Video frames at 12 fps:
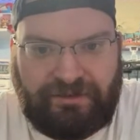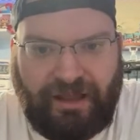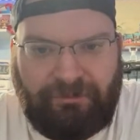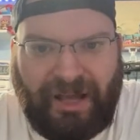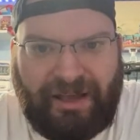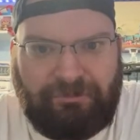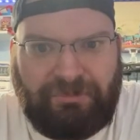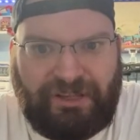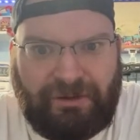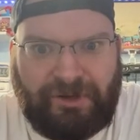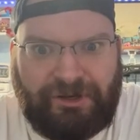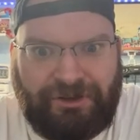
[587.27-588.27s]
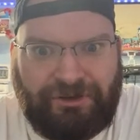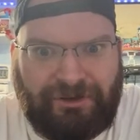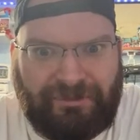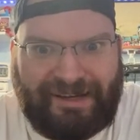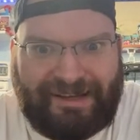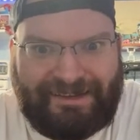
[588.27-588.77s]
Am I a plumber? No,
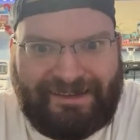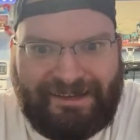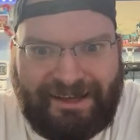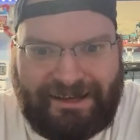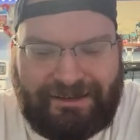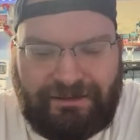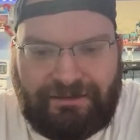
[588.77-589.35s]
I'm an IT guy.